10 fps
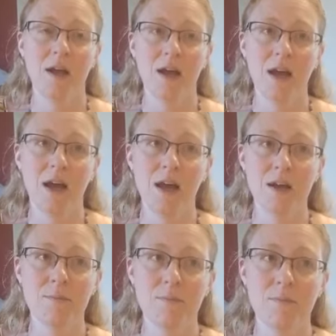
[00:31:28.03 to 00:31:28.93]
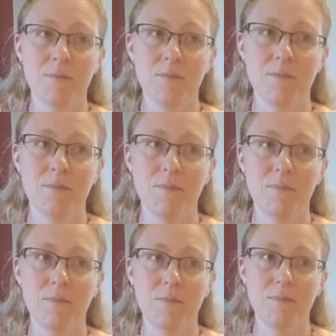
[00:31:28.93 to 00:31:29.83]

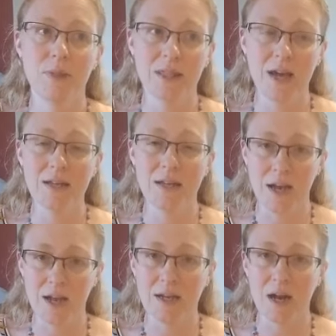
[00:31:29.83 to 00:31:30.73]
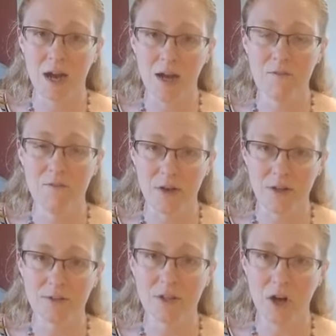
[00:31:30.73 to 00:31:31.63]
But that night, I
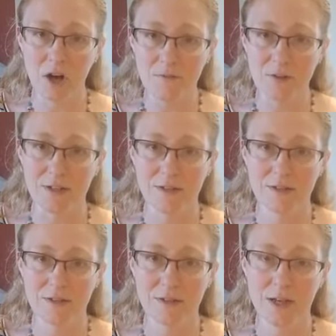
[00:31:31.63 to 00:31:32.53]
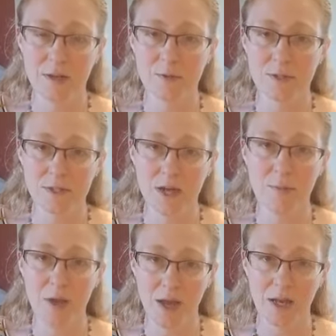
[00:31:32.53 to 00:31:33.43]
felt awful. And it was the type
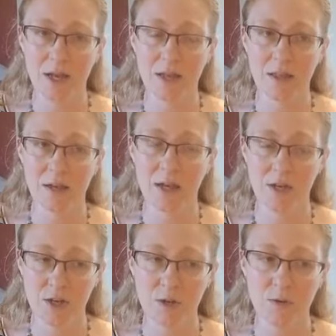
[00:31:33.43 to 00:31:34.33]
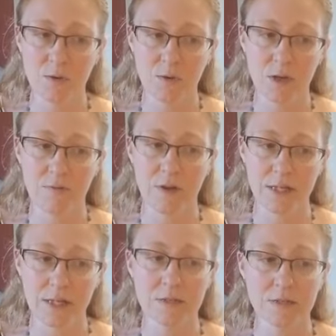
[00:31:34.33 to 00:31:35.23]
of headache that I knew if I
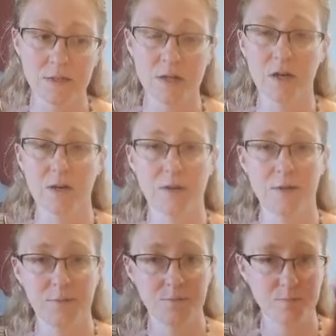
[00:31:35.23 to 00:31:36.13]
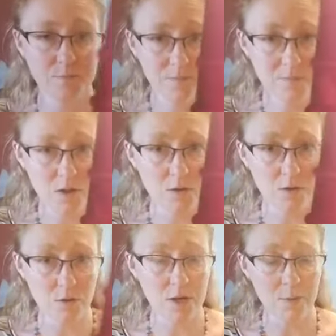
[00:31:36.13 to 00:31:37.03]
didn't start
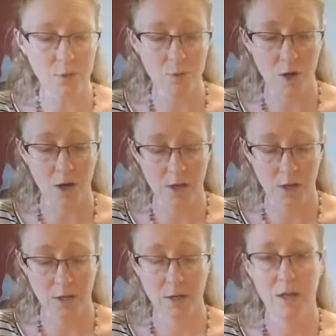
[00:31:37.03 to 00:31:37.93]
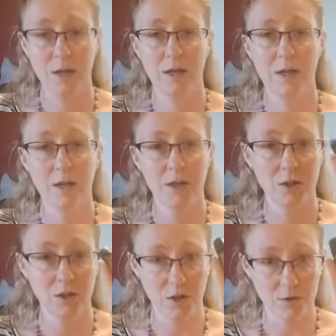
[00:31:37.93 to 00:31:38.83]
loading up on water,
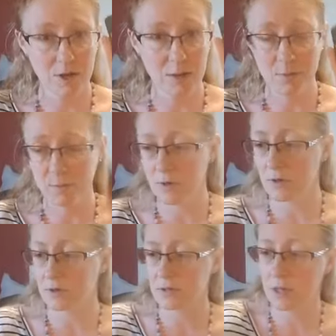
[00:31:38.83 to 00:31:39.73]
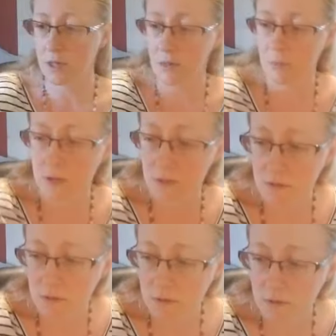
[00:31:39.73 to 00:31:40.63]
loading up on my oils, not that one.
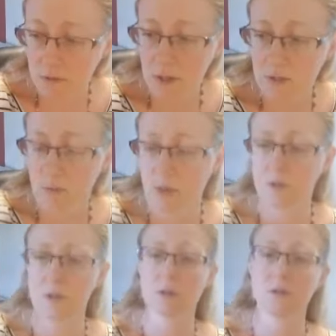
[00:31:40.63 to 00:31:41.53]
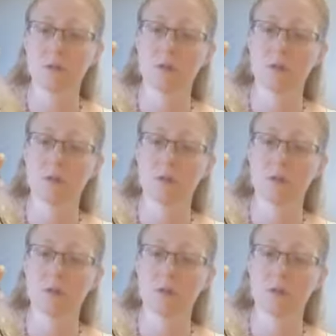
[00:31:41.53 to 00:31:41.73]
That's Wild Orange.